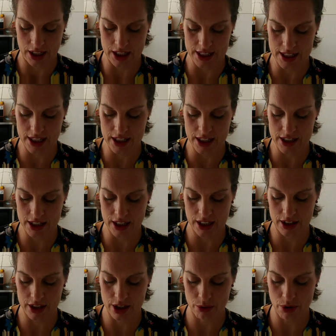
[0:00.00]
And it's
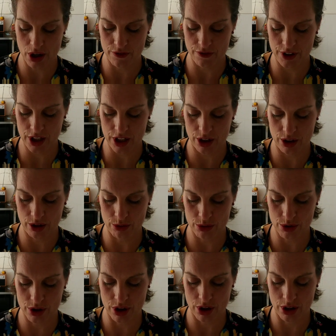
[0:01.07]
easy to
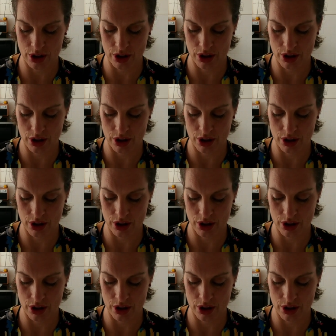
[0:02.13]
overuse.